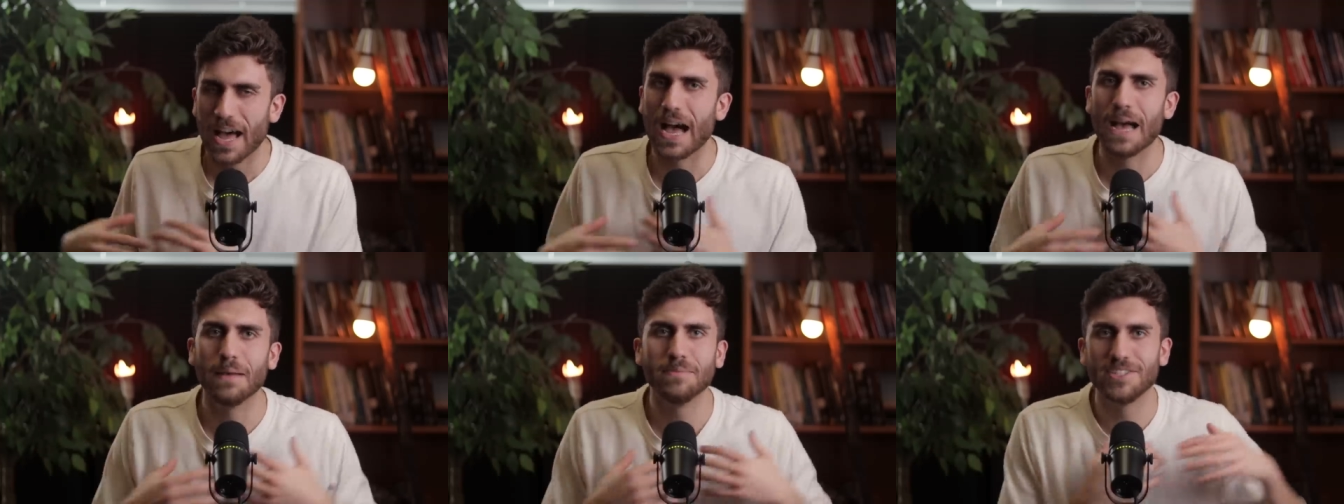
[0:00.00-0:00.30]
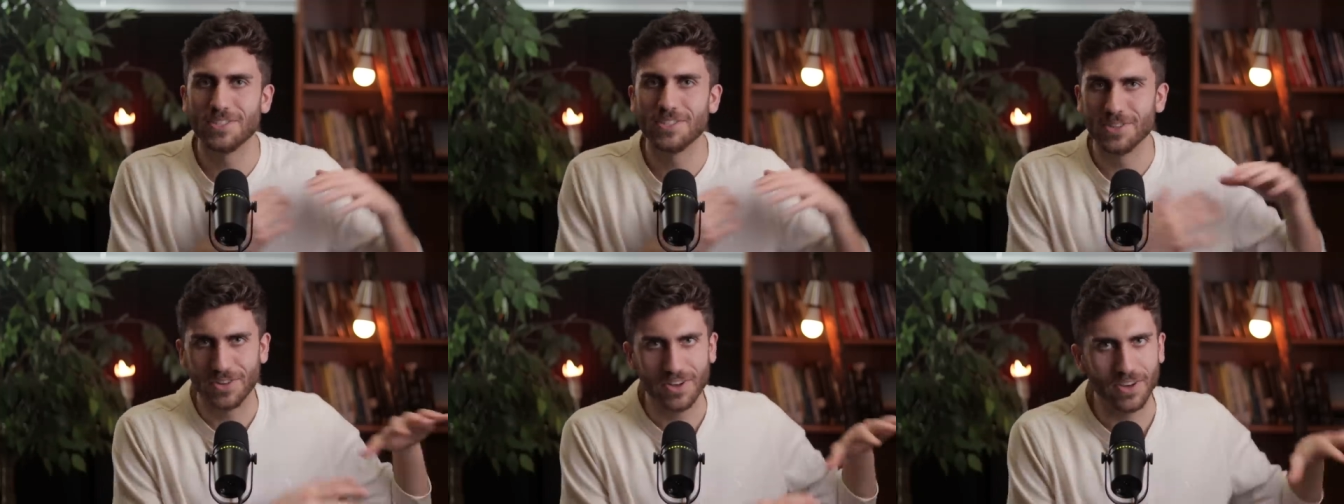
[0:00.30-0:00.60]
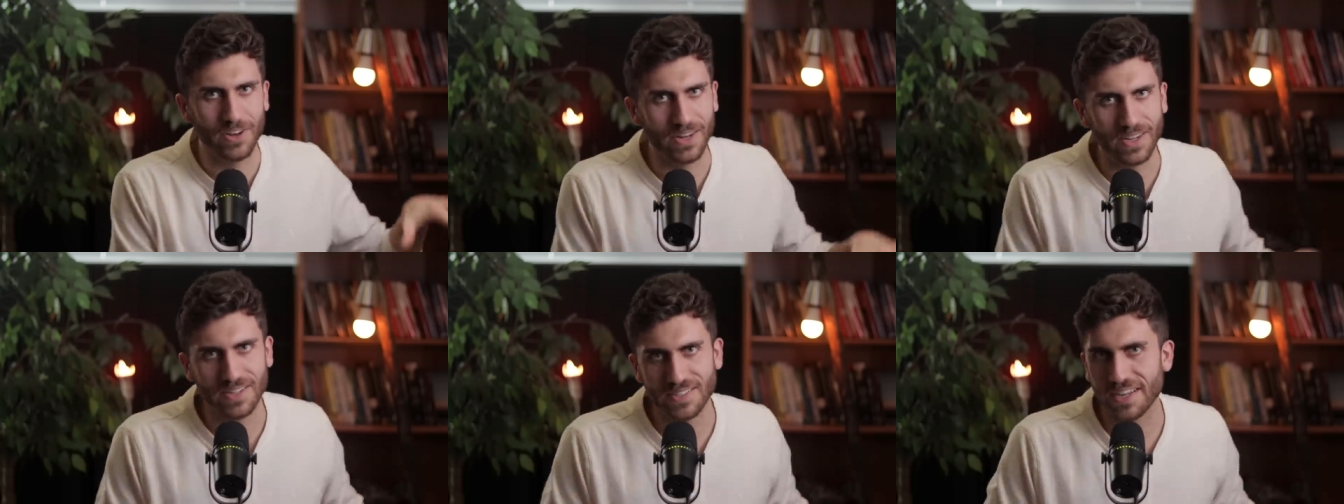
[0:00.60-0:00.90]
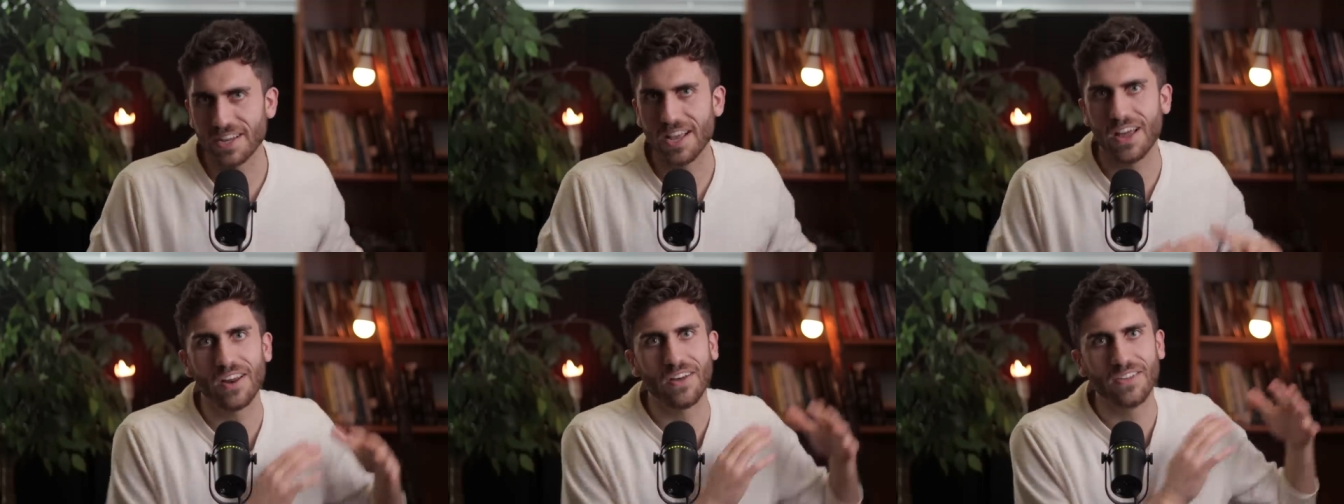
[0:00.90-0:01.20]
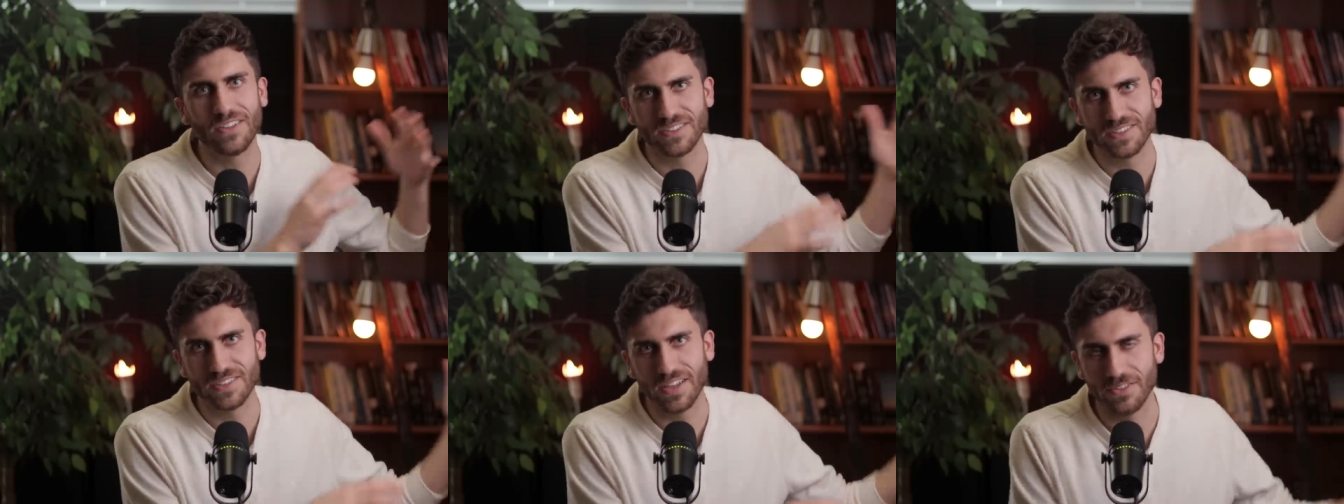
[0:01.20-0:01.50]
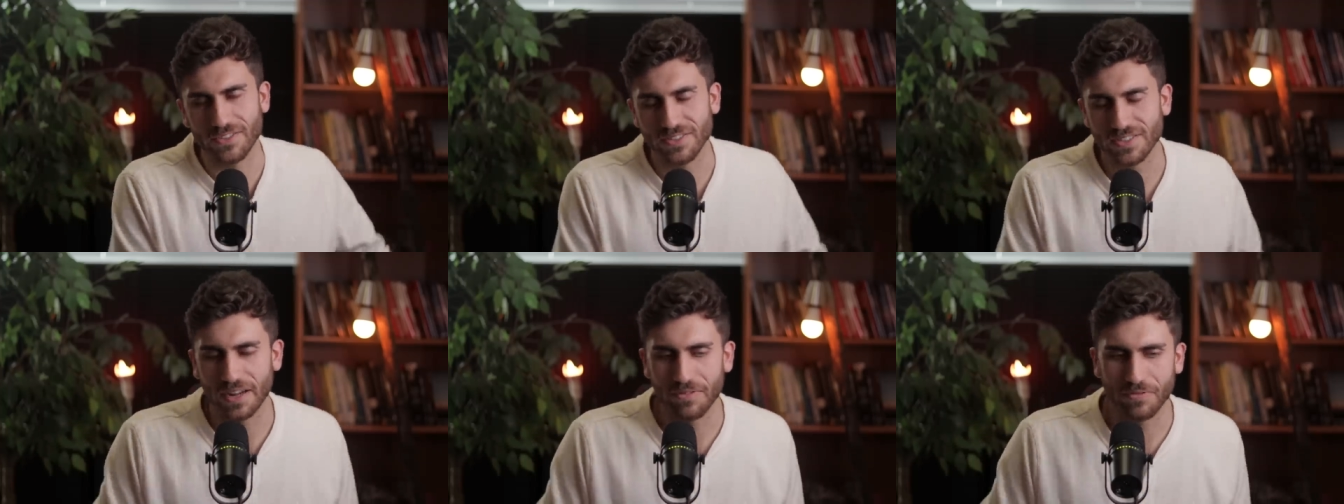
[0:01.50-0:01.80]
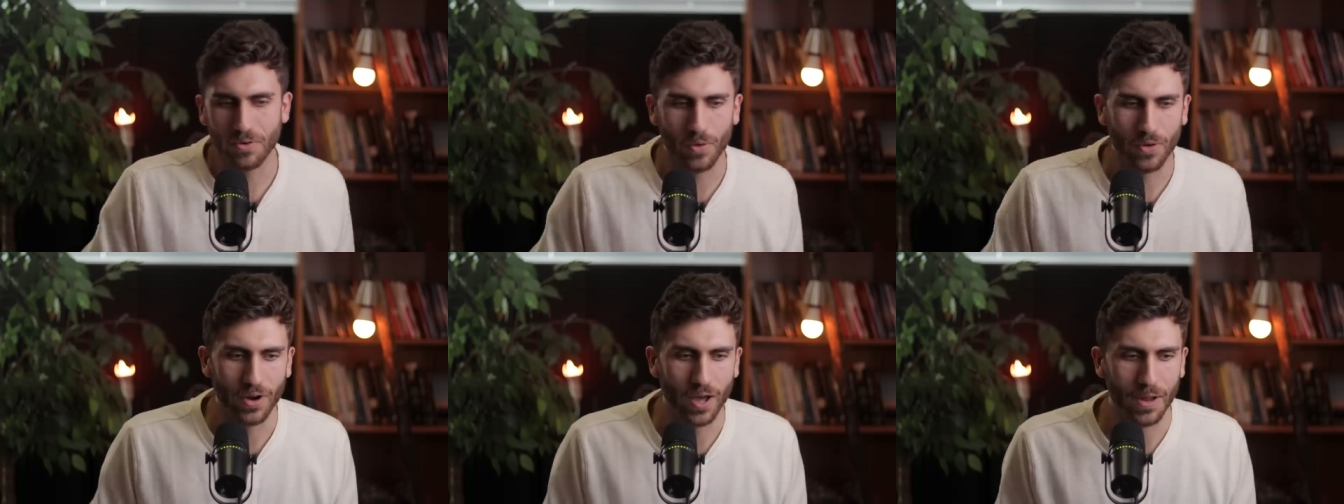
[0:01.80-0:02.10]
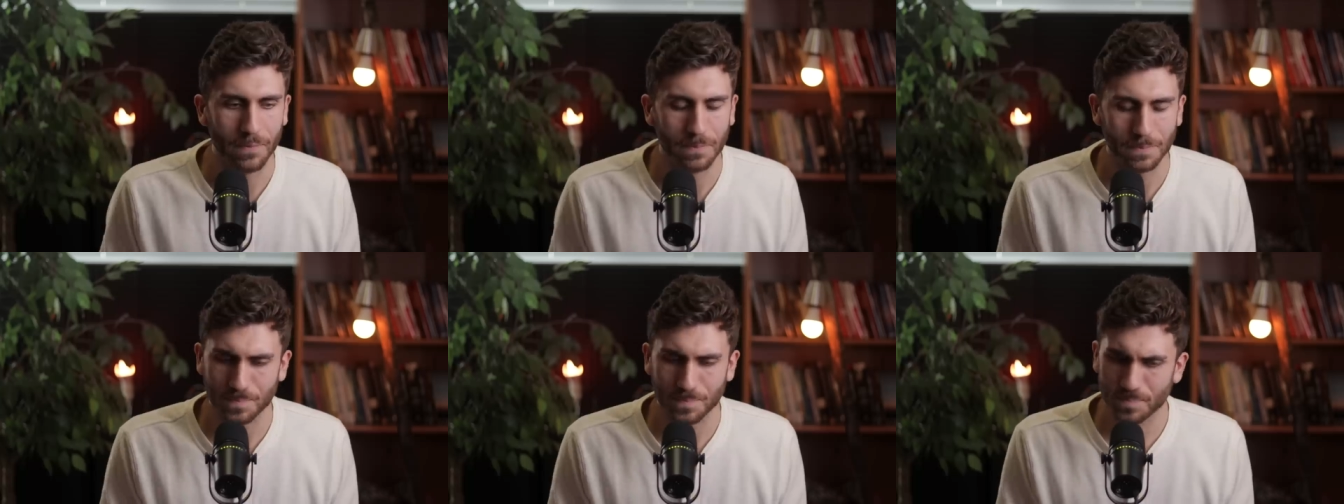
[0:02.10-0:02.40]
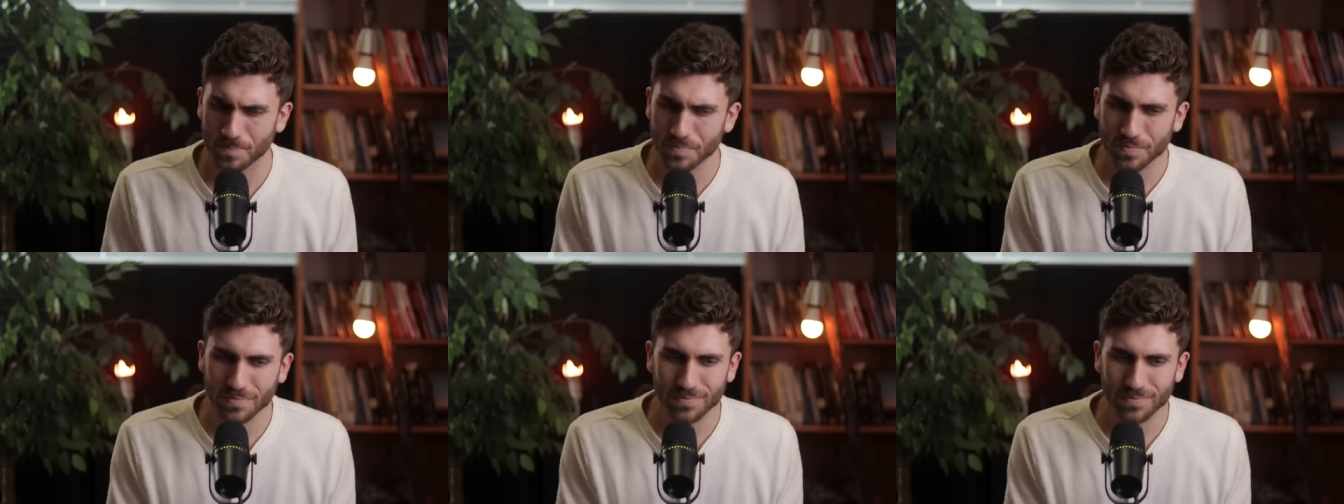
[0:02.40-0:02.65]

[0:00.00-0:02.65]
I'm still good because I got all this other stuff going on.